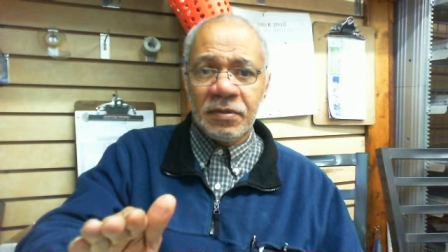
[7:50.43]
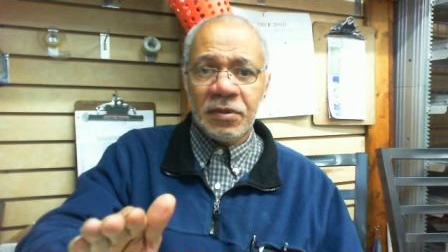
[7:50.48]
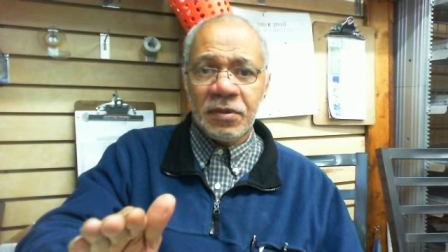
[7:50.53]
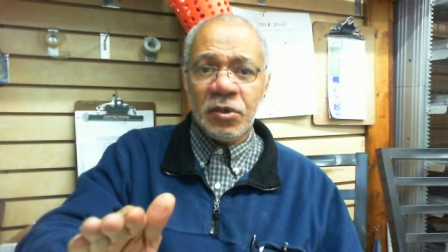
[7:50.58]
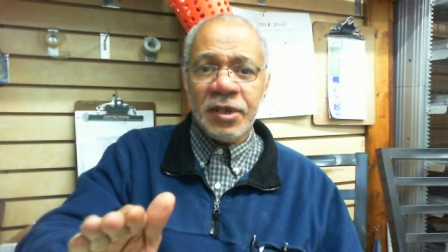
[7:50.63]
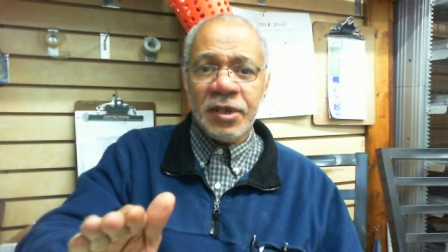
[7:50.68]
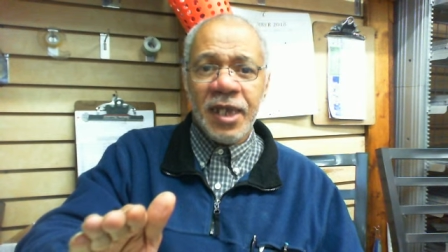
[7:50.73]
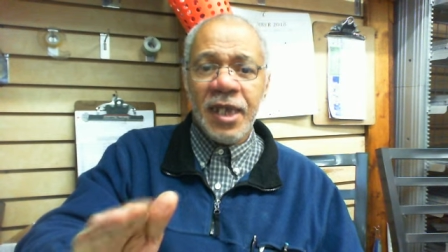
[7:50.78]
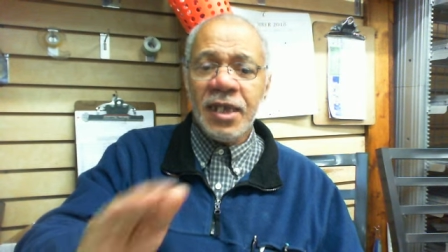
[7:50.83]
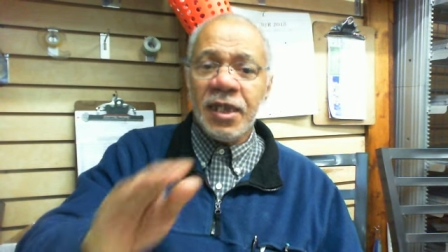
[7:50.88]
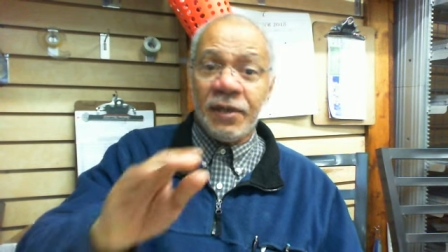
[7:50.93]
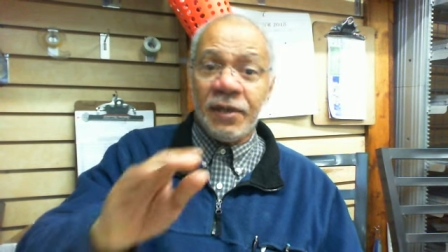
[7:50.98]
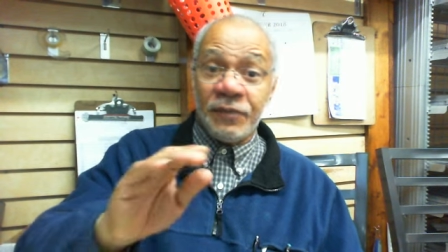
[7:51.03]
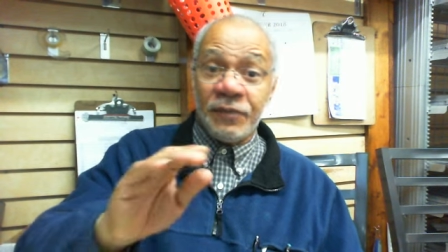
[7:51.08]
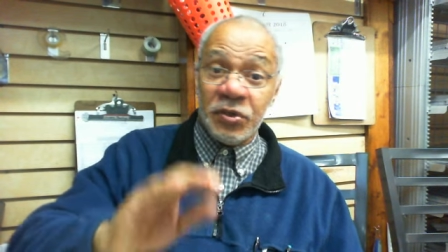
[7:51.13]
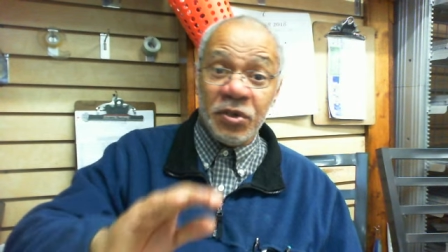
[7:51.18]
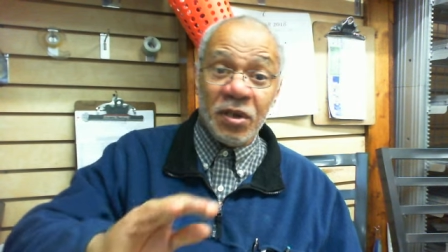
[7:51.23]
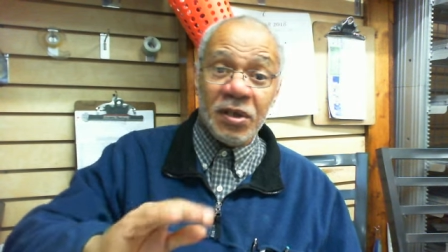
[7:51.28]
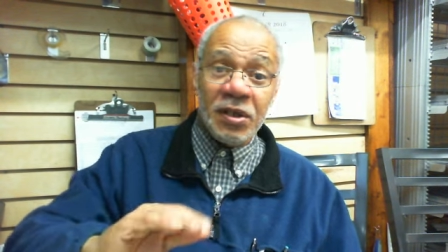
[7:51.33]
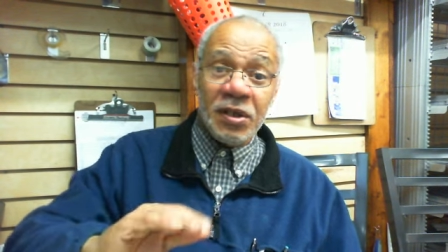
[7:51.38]
Okay, if
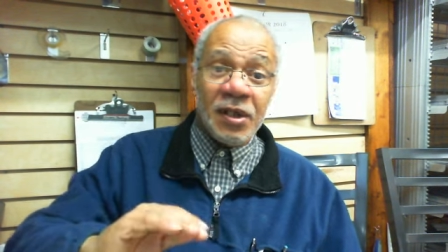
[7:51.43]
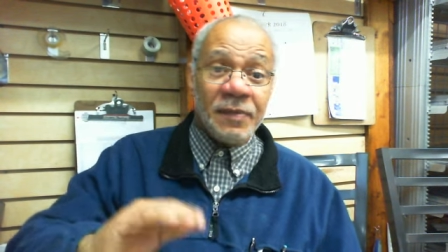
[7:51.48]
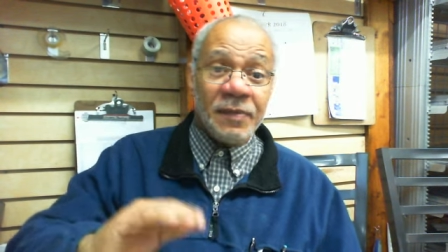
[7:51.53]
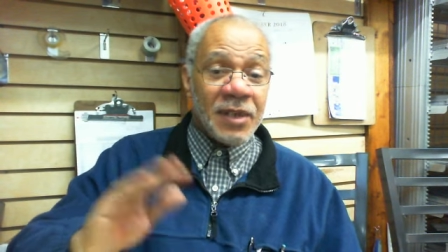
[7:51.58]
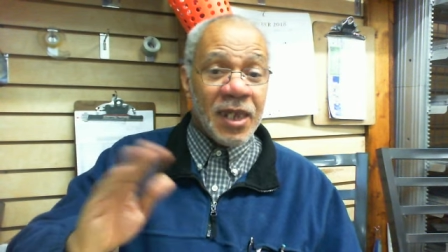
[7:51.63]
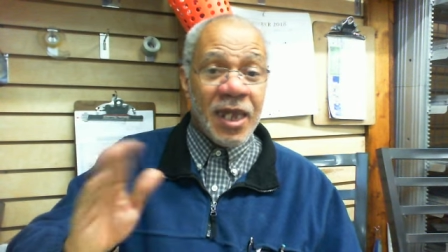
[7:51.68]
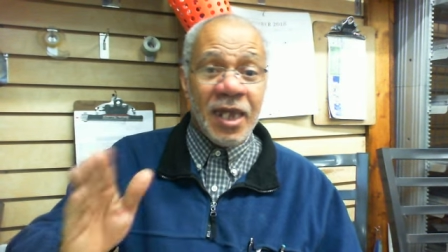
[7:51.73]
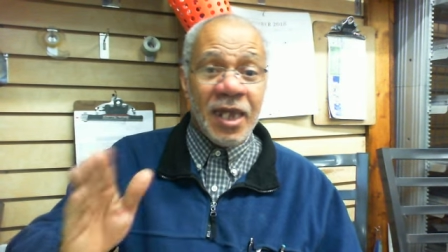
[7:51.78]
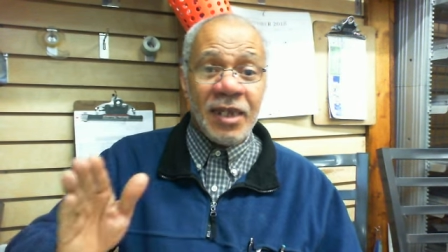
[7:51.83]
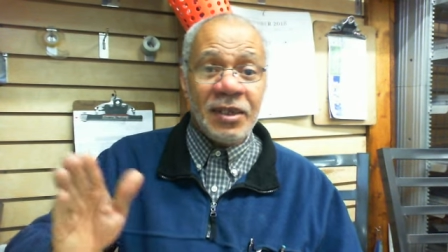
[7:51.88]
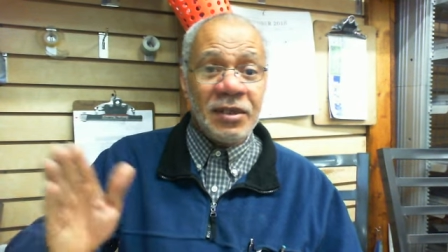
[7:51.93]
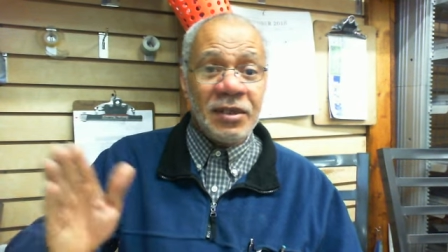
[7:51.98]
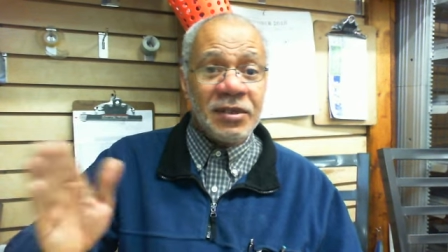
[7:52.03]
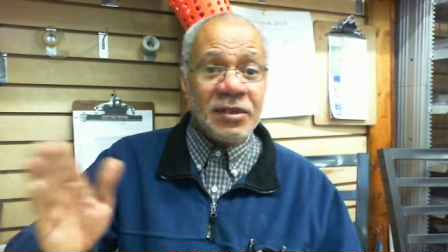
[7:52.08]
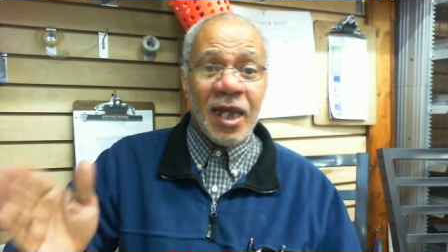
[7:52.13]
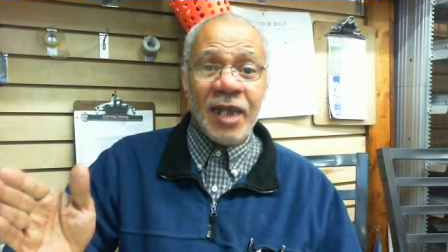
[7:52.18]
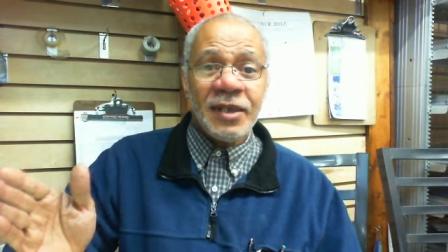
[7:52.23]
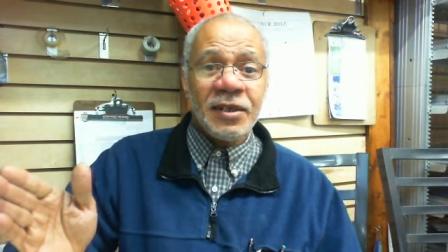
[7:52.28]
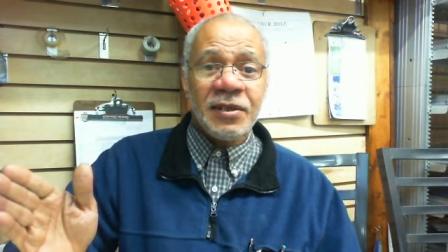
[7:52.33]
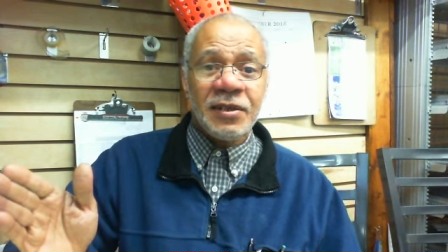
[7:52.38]
you turn it up to 80,
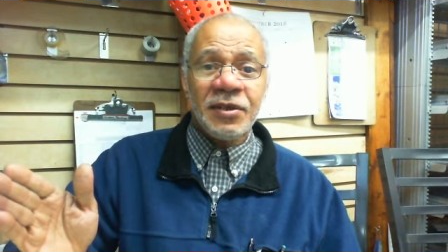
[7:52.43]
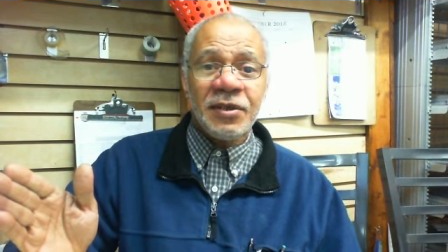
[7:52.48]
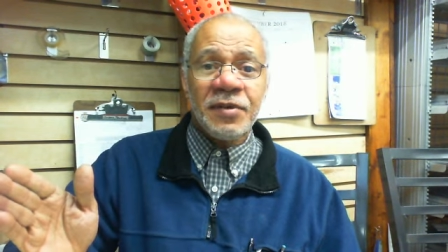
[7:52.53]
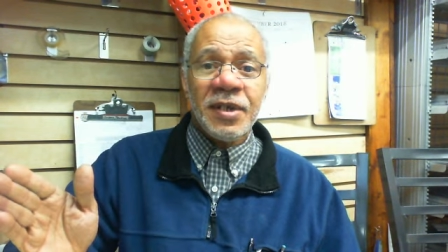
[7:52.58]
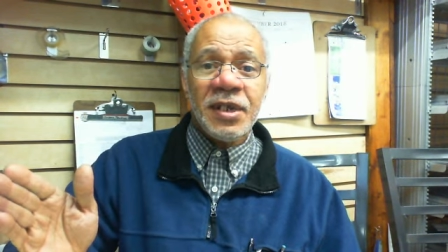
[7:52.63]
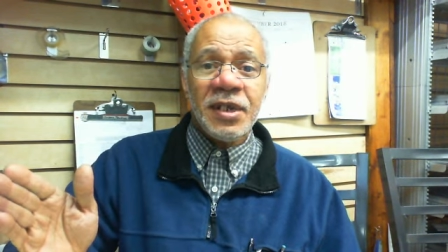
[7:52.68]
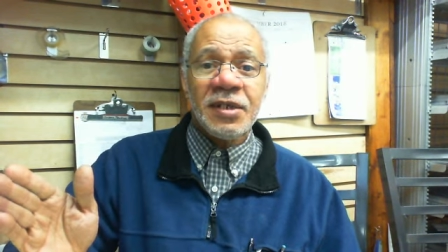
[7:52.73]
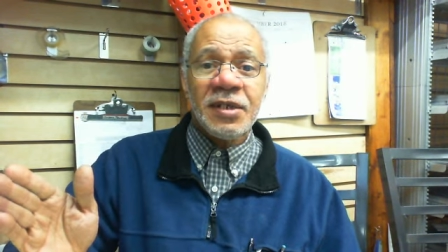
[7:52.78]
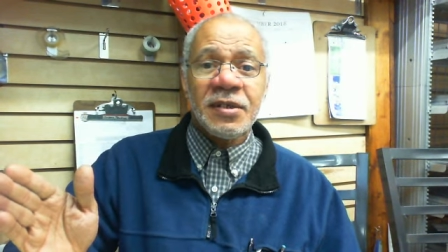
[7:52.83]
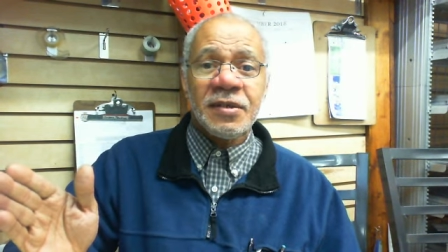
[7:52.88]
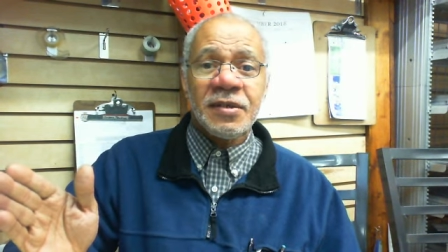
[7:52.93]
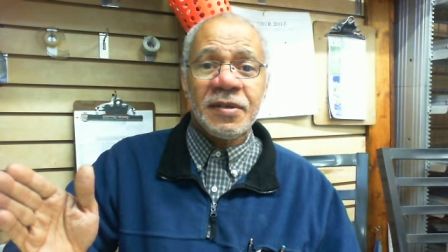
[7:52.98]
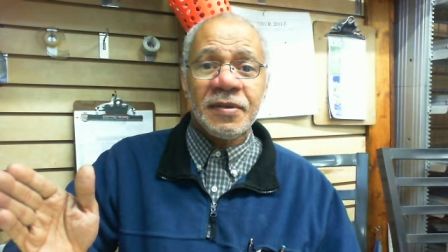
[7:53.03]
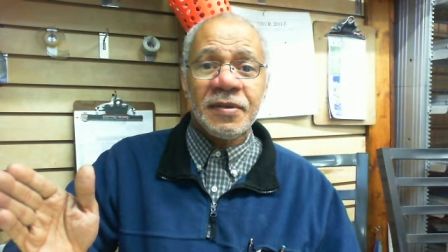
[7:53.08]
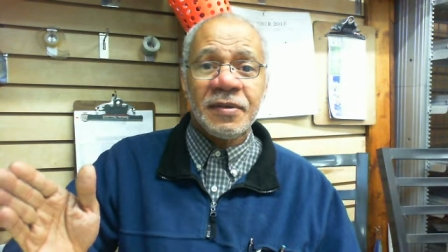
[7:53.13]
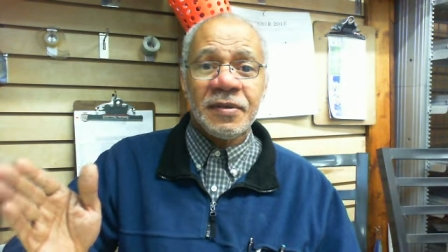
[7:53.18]
90 degrees,